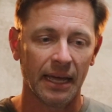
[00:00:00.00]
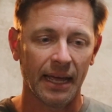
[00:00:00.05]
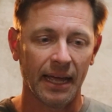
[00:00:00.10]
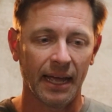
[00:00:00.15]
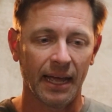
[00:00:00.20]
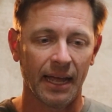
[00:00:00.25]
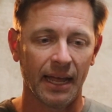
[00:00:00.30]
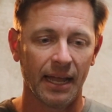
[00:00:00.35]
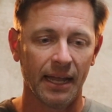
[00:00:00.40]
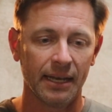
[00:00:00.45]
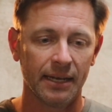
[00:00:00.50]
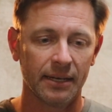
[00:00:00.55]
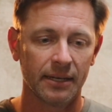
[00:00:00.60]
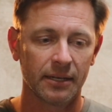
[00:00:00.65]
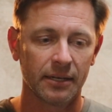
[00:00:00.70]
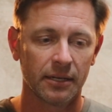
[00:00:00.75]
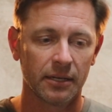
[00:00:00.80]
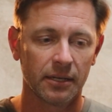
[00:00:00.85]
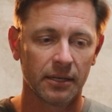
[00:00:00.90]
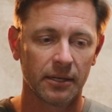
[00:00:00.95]
And
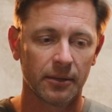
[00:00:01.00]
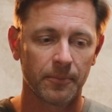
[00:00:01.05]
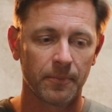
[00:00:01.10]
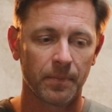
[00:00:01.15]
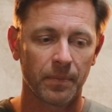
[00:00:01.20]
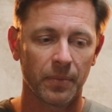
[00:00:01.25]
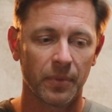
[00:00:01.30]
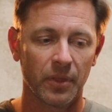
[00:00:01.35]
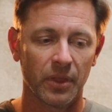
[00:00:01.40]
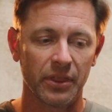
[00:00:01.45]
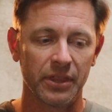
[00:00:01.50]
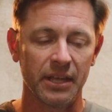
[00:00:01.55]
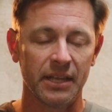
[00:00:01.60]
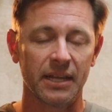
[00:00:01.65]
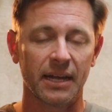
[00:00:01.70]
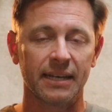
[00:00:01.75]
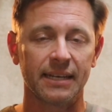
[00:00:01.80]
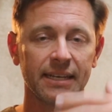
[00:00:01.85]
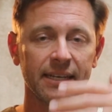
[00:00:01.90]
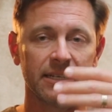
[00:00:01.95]

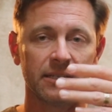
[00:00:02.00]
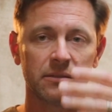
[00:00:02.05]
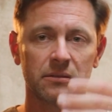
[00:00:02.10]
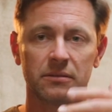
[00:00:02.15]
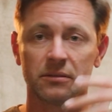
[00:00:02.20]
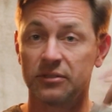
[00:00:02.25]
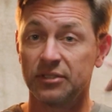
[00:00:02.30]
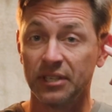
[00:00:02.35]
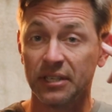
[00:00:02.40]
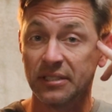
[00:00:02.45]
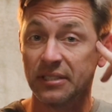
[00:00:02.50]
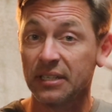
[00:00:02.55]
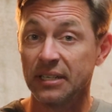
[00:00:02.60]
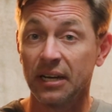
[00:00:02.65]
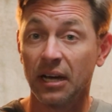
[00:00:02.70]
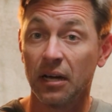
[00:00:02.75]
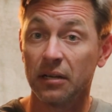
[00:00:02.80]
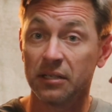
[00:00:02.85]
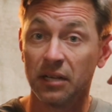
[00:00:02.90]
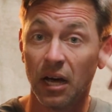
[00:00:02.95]
then I needed
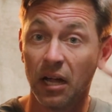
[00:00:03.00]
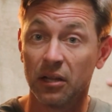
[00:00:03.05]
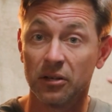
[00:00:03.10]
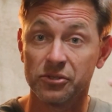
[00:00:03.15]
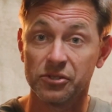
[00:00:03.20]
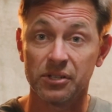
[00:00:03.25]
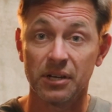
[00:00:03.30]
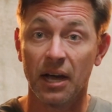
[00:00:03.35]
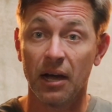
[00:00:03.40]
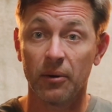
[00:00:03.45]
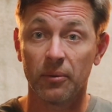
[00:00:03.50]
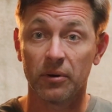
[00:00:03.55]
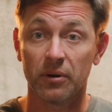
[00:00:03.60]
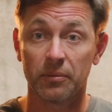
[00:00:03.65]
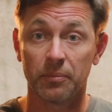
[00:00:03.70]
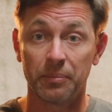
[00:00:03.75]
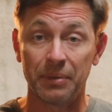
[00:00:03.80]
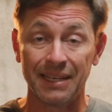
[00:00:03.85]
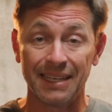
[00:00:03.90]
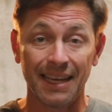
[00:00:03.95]
sixteen dollars an
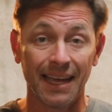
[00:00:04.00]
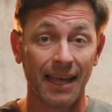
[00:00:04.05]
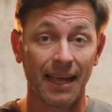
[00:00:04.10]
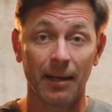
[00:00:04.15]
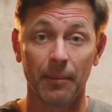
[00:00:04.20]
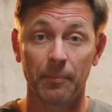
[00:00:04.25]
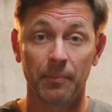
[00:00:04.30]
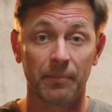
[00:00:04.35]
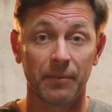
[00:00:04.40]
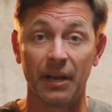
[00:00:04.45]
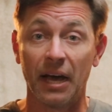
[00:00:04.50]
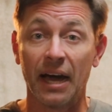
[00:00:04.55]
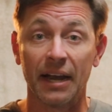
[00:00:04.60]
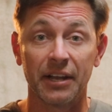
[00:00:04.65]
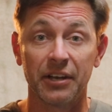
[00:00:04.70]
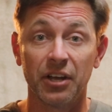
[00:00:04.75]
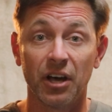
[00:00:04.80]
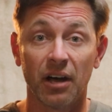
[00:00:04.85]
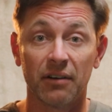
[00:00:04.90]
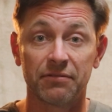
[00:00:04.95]
hour became not
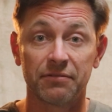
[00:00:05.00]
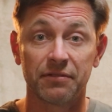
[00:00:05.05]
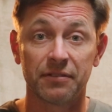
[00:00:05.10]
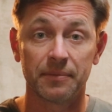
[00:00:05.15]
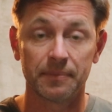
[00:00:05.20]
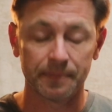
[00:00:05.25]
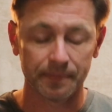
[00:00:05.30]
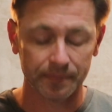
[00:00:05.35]
enough.